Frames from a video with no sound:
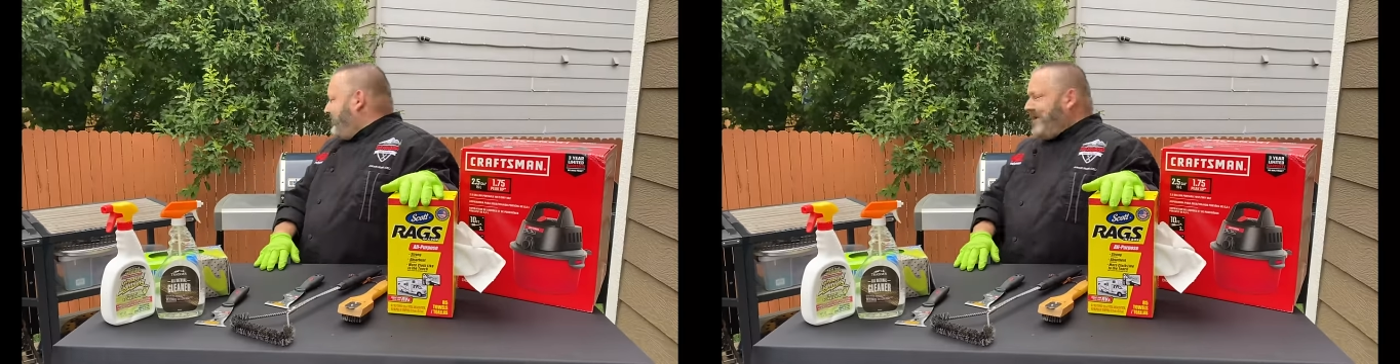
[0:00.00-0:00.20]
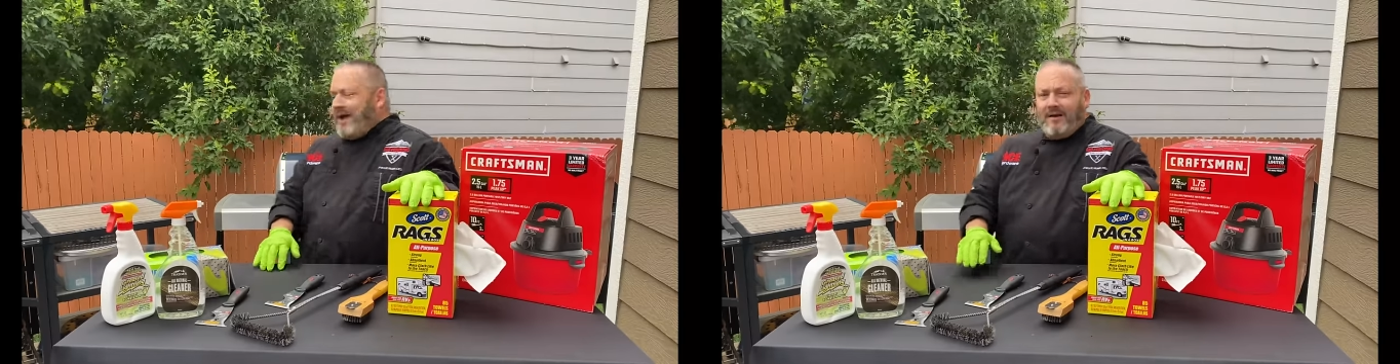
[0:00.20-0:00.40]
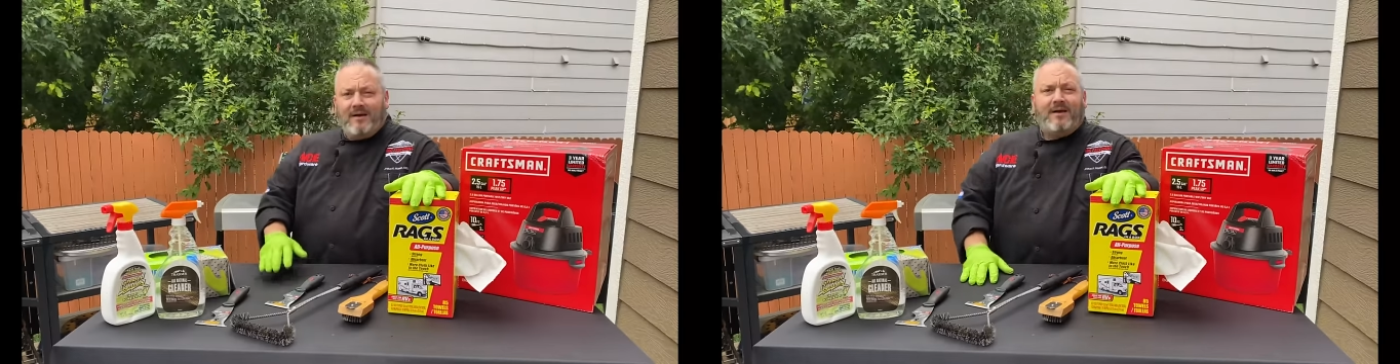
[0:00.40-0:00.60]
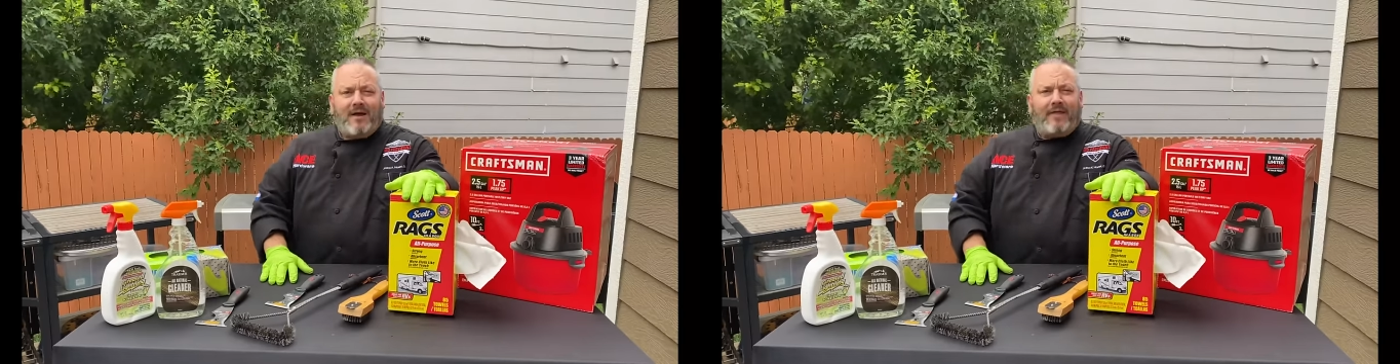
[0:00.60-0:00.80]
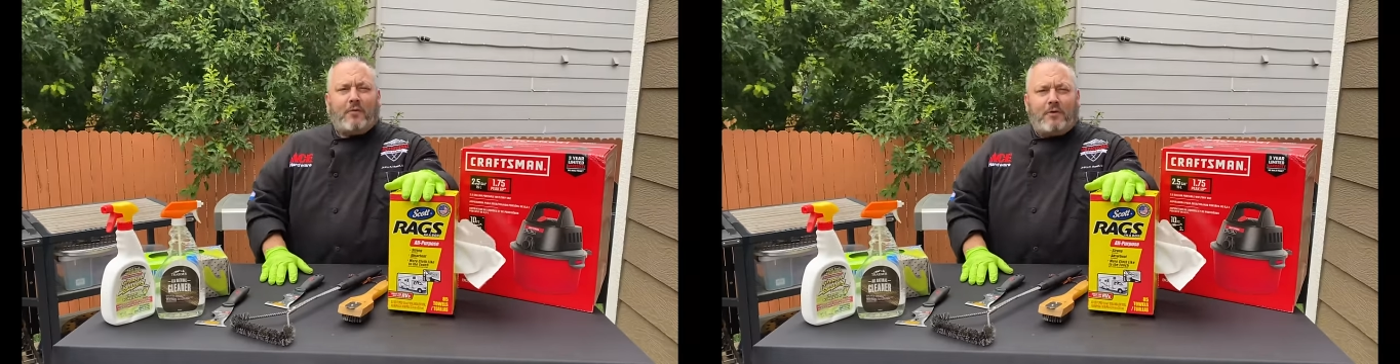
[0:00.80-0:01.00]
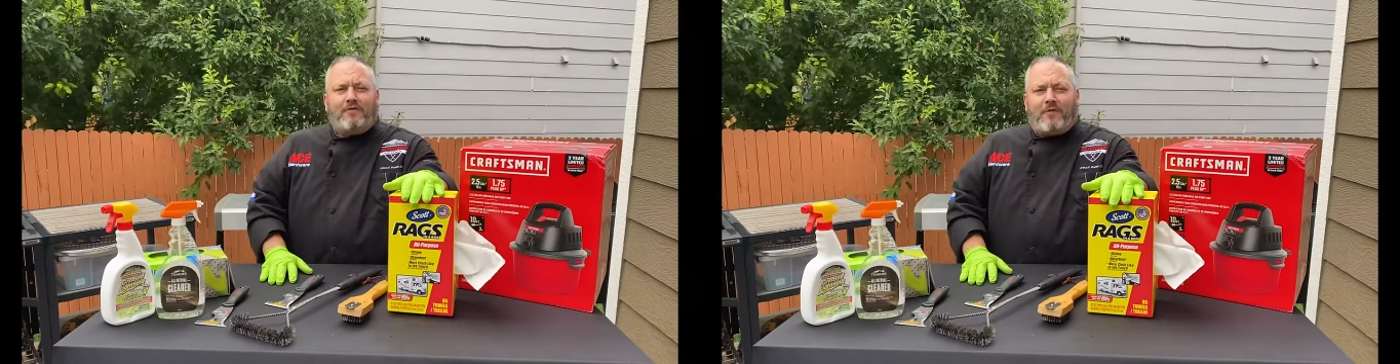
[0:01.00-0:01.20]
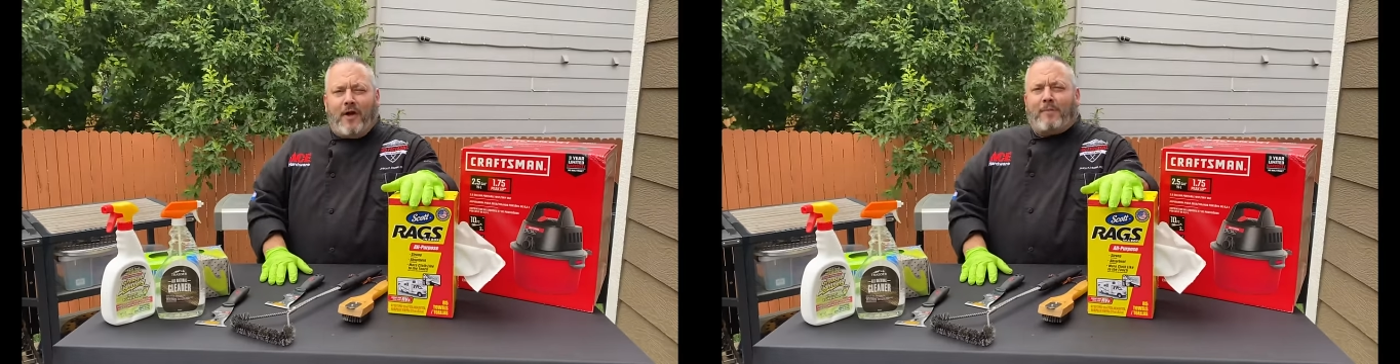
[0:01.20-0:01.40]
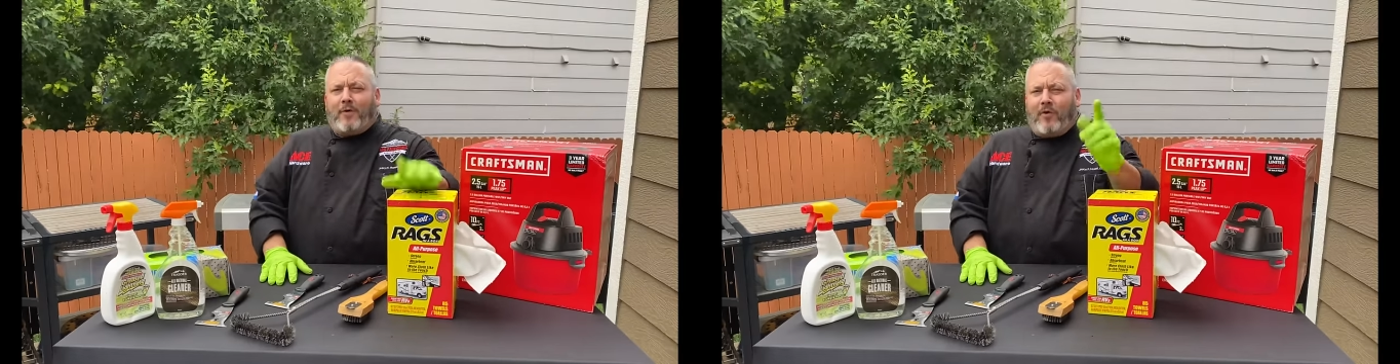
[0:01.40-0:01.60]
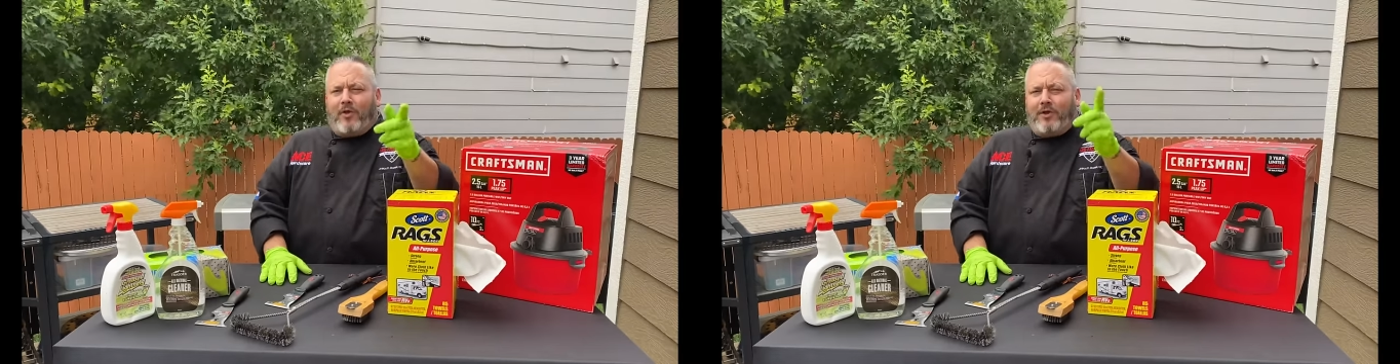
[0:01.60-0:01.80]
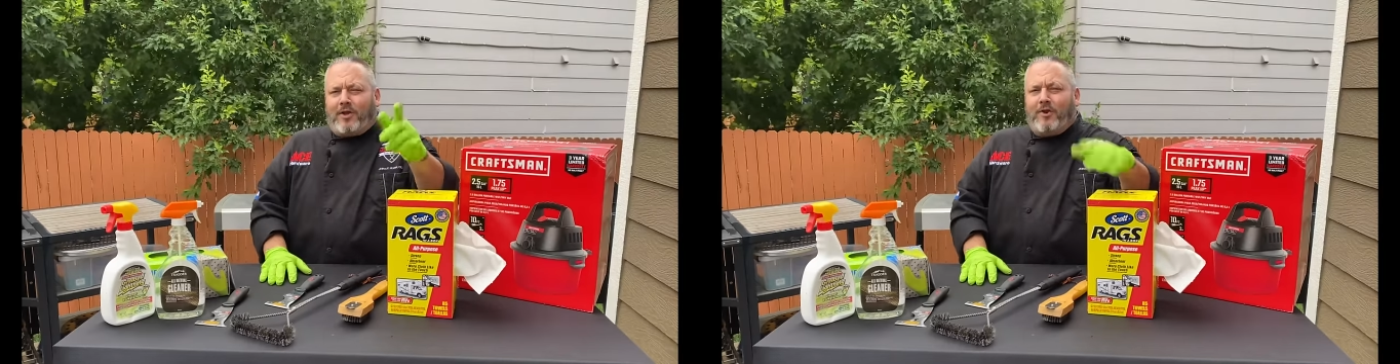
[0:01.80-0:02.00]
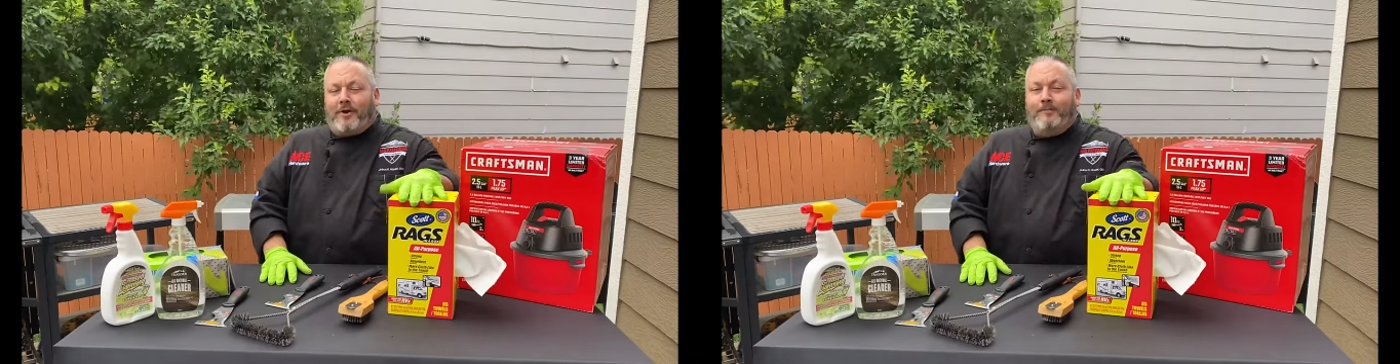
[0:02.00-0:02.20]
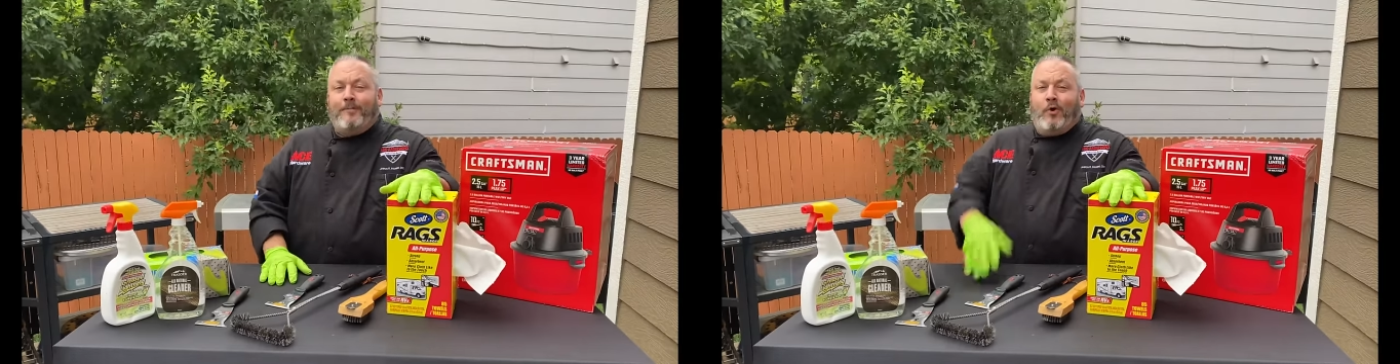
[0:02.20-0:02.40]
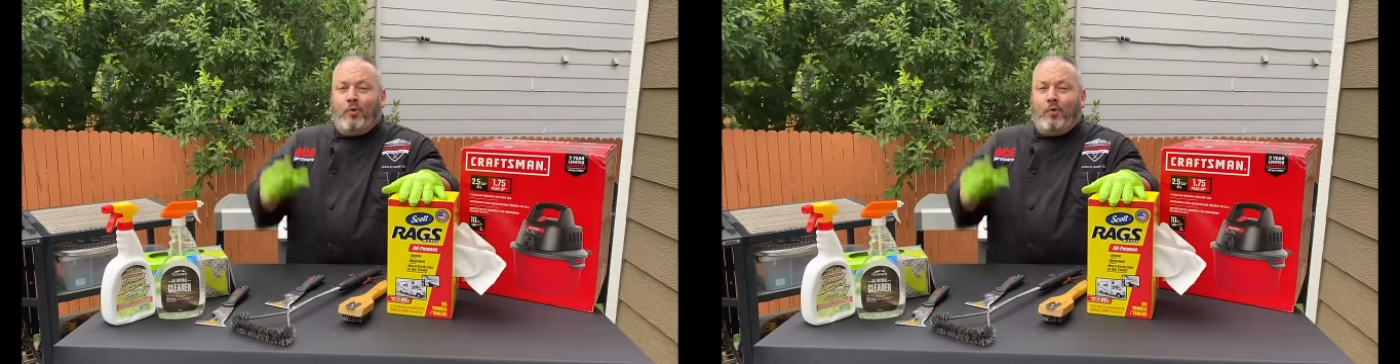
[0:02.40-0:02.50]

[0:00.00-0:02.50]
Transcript: yeah, I think we're gonna fire up the grill and get cooking.